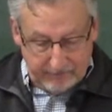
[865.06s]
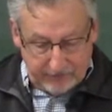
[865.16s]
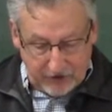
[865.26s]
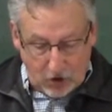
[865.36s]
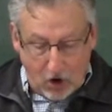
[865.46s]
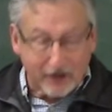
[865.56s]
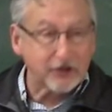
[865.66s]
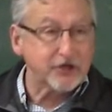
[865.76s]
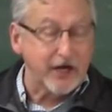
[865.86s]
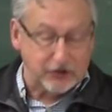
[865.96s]
the
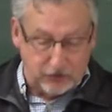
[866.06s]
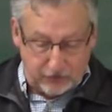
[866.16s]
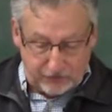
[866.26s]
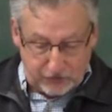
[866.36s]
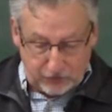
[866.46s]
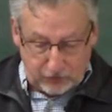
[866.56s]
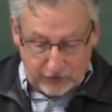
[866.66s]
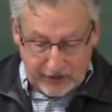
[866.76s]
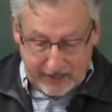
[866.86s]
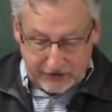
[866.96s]
architecture of
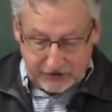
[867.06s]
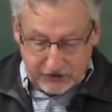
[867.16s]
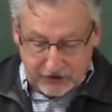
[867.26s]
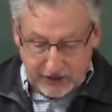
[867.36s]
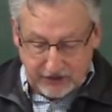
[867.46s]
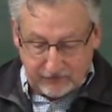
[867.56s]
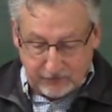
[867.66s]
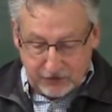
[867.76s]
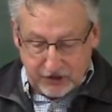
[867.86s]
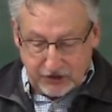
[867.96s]
story as distinct
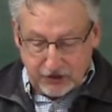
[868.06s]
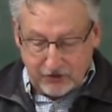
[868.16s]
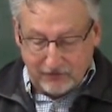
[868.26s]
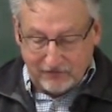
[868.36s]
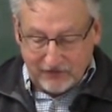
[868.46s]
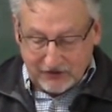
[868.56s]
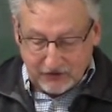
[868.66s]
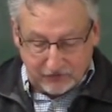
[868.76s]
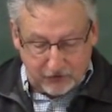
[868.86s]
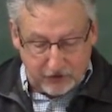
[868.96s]
from such other
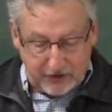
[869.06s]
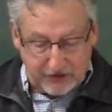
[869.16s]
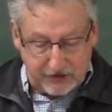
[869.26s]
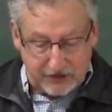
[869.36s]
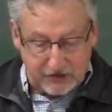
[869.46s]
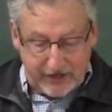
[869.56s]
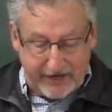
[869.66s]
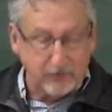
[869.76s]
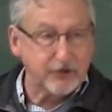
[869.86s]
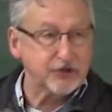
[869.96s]
fictive goodies as
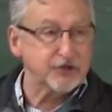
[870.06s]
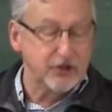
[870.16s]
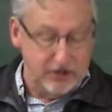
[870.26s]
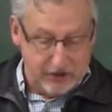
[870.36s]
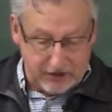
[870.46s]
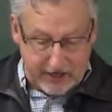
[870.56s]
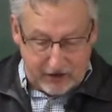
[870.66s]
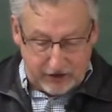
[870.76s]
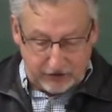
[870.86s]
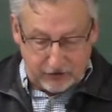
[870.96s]
language,
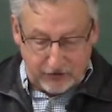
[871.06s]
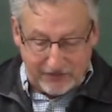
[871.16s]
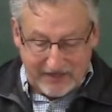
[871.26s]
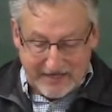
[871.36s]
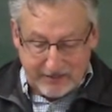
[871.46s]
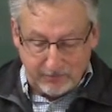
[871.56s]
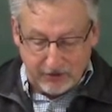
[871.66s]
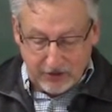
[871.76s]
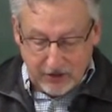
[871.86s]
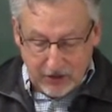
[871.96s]
character, and
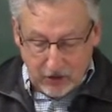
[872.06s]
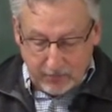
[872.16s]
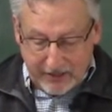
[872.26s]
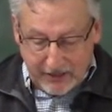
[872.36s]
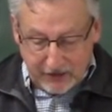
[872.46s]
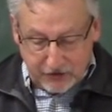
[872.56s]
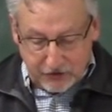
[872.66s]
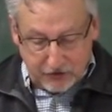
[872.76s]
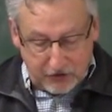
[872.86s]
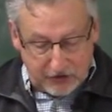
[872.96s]
theme. Be it
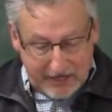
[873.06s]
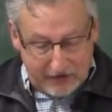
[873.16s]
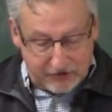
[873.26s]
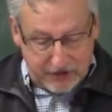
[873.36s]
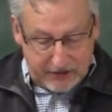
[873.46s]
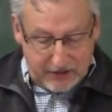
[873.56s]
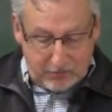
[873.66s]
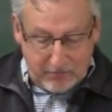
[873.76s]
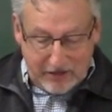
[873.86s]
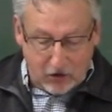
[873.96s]
understood at the outset
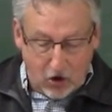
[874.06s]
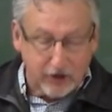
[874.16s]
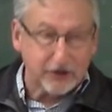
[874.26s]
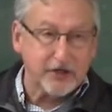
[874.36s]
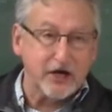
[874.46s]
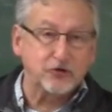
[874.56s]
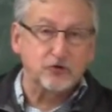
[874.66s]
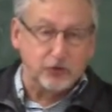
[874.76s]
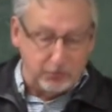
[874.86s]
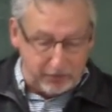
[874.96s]
that mere
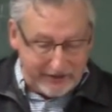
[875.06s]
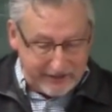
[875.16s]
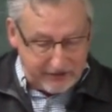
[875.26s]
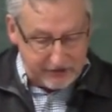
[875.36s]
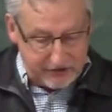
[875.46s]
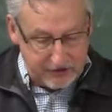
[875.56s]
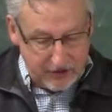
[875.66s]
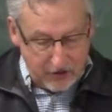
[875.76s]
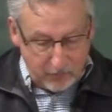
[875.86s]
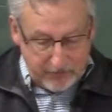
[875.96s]
architectural completeness,
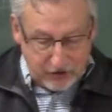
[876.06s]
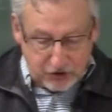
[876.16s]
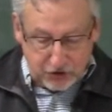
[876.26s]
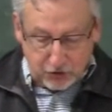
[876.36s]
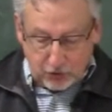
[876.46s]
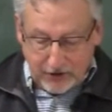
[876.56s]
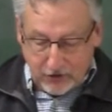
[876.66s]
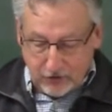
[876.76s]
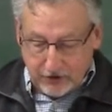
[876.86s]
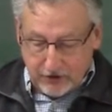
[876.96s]
mere
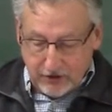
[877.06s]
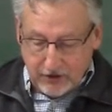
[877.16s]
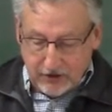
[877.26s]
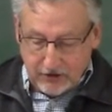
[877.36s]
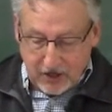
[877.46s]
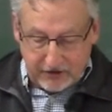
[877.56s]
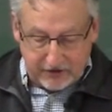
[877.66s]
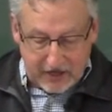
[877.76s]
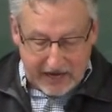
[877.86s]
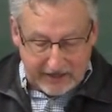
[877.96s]
storyhood,
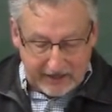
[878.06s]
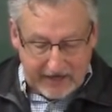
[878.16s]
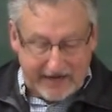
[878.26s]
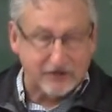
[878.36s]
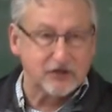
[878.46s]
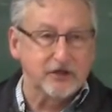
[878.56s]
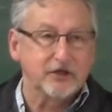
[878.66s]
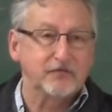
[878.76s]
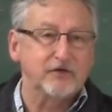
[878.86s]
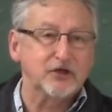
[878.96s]
doth not an
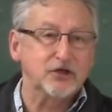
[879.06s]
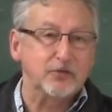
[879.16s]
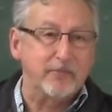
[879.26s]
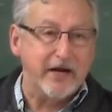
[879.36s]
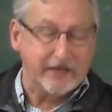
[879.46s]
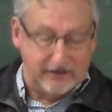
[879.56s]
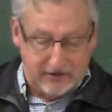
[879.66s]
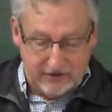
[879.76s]
excellent fiction make.